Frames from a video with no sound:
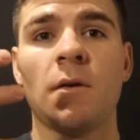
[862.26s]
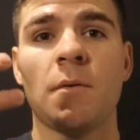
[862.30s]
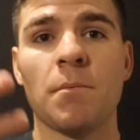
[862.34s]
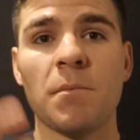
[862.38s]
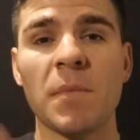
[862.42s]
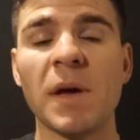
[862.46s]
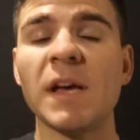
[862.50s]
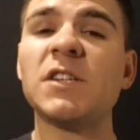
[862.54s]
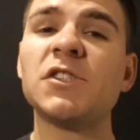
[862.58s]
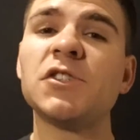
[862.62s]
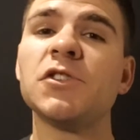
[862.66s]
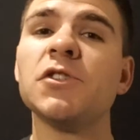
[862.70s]

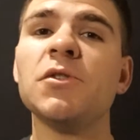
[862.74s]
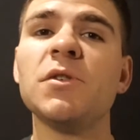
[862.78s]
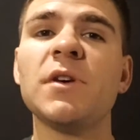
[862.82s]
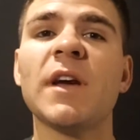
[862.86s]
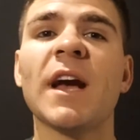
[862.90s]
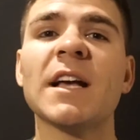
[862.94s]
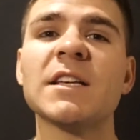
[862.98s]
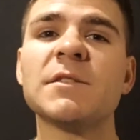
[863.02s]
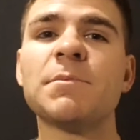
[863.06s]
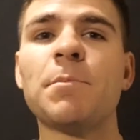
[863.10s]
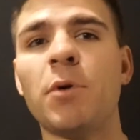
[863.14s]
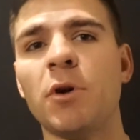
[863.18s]
make sure you
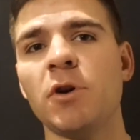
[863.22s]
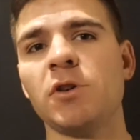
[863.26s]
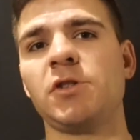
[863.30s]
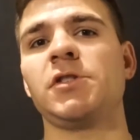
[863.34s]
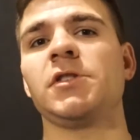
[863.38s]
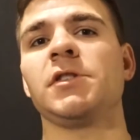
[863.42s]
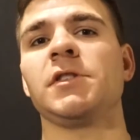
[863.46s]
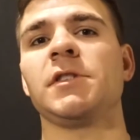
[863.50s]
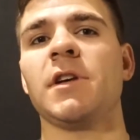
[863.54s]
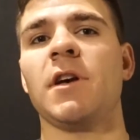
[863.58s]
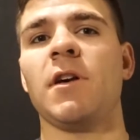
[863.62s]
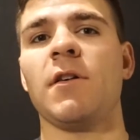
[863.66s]
guys
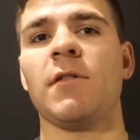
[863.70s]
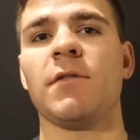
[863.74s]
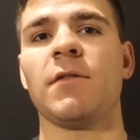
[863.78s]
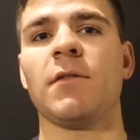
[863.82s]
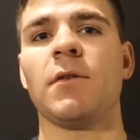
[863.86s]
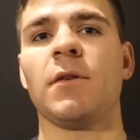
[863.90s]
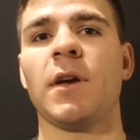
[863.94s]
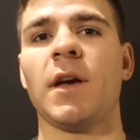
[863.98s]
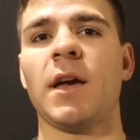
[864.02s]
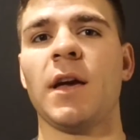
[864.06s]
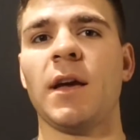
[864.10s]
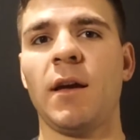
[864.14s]
push yourself,
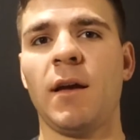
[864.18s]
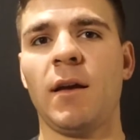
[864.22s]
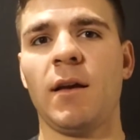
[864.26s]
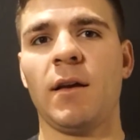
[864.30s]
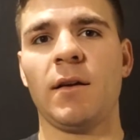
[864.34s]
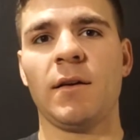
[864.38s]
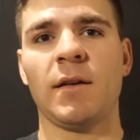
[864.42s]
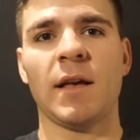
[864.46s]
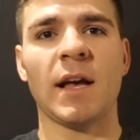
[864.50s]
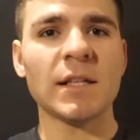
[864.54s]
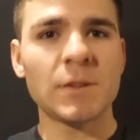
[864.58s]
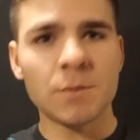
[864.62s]

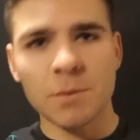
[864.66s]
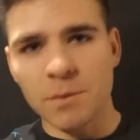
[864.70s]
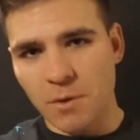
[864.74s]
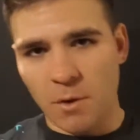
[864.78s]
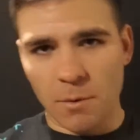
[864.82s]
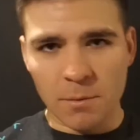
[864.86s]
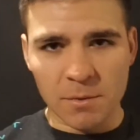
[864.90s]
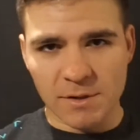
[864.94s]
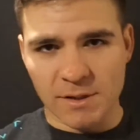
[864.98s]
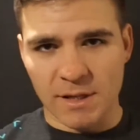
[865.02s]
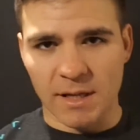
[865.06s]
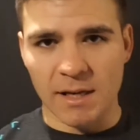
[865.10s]
okay? That's with
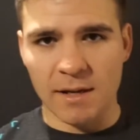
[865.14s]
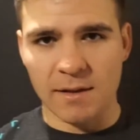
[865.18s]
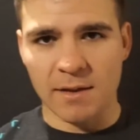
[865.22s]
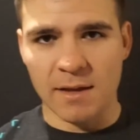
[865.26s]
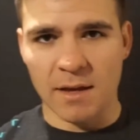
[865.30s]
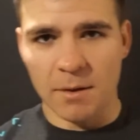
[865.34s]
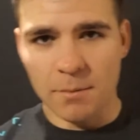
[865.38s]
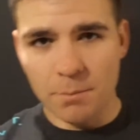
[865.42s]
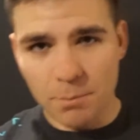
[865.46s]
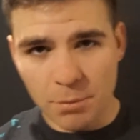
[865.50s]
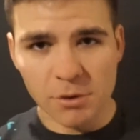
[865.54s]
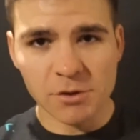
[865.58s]
almost
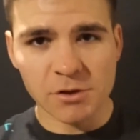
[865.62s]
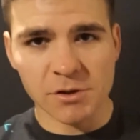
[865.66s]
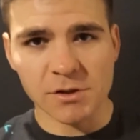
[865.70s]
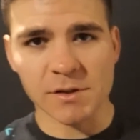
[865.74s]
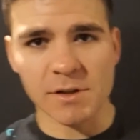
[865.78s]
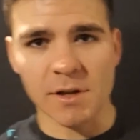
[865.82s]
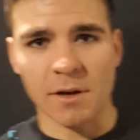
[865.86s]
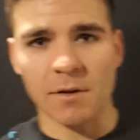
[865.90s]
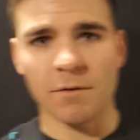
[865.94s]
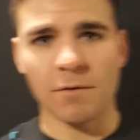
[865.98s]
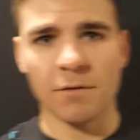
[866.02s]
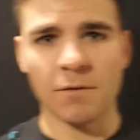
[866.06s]
anything. Push
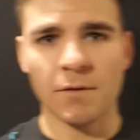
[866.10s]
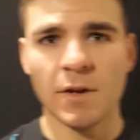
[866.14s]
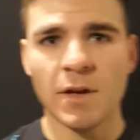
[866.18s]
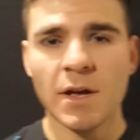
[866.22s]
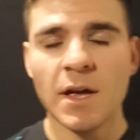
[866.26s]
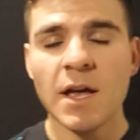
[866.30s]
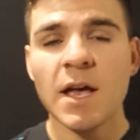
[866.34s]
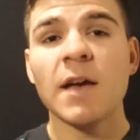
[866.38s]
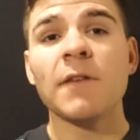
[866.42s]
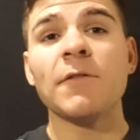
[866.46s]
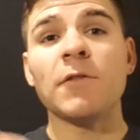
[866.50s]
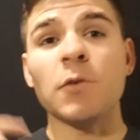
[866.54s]
yourself.
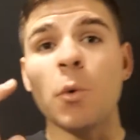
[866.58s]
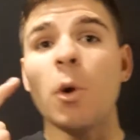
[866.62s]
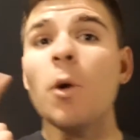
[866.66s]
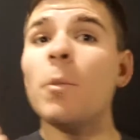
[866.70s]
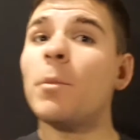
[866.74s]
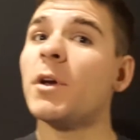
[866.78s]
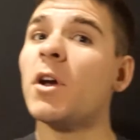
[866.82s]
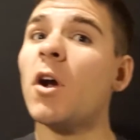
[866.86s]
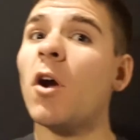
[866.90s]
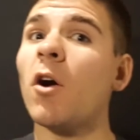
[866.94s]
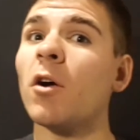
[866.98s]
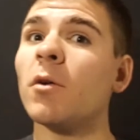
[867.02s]
If you
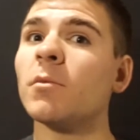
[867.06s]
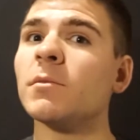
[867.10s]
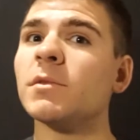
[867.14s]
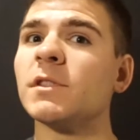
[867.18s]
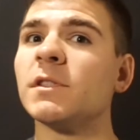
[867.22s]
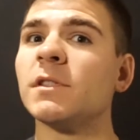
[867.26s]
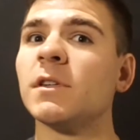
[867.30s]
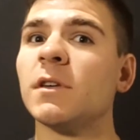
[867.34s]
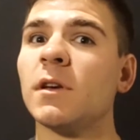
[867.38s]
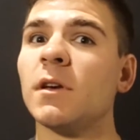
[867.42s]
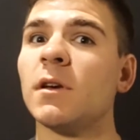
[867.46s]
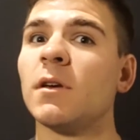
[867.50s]
want big
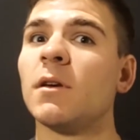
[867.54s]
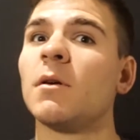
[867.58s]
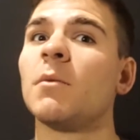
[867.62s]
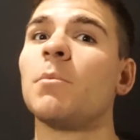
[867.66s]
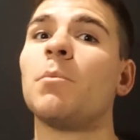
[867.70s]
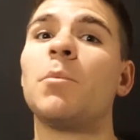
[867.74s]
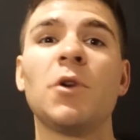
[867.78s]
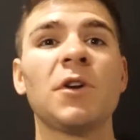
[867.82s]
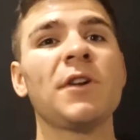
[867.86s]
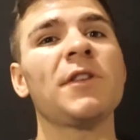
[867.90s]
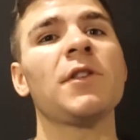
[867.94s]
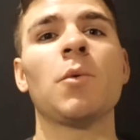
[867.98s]
arms,
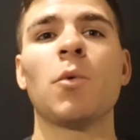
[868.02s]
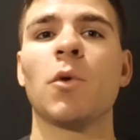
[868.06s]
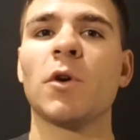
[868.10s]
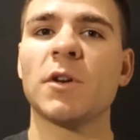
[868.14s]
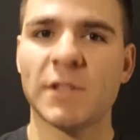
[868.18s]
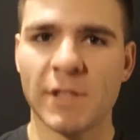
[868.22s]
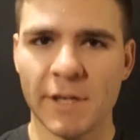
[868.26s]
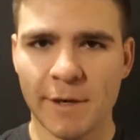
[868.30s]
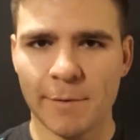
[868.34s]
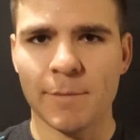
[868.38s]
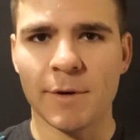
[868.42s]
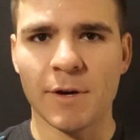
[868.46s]
put in the
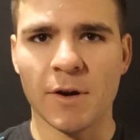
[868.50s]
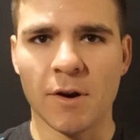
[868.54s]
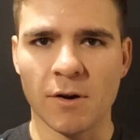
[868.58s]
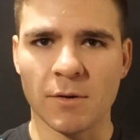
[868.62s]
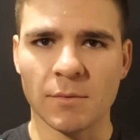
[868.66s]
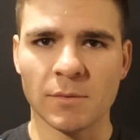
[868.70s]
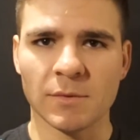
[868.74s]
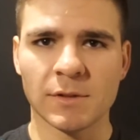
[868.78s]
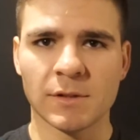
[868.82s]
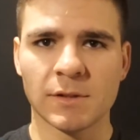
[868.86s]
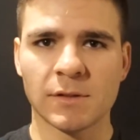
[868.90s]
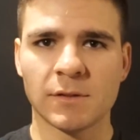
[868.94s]
work to get big
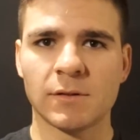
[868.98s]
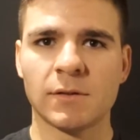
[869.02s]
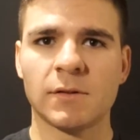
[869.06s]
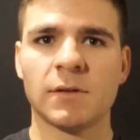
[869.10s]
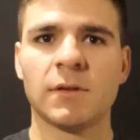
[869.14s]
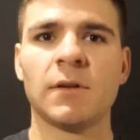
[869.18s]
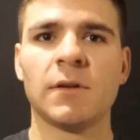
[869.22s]
arms.